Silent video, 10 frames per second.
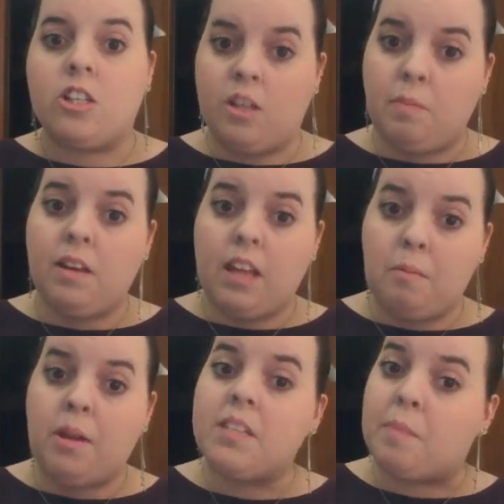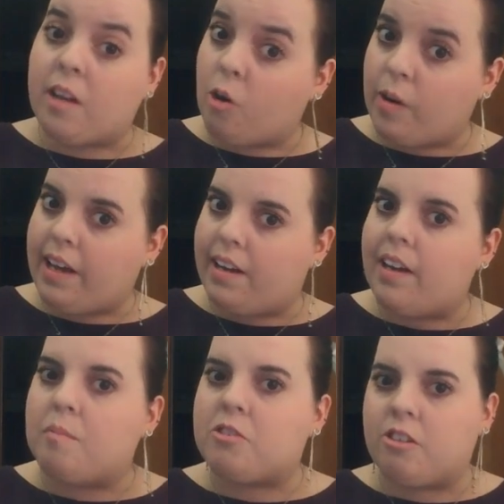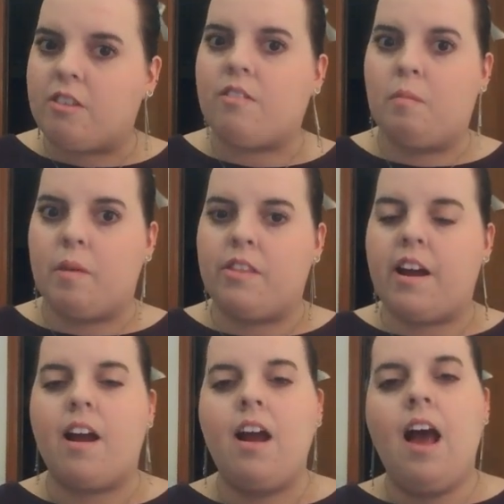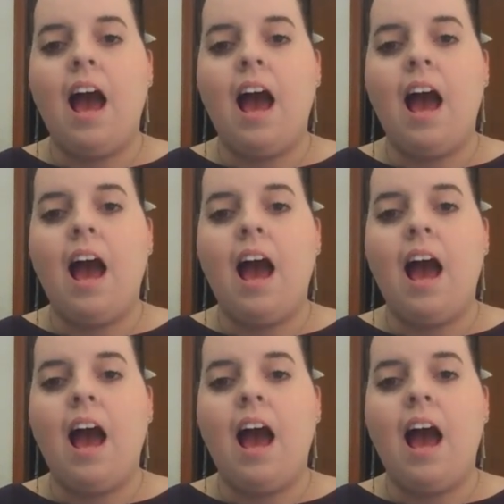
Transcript: a shipping label has been created. I'm sure you've all been there.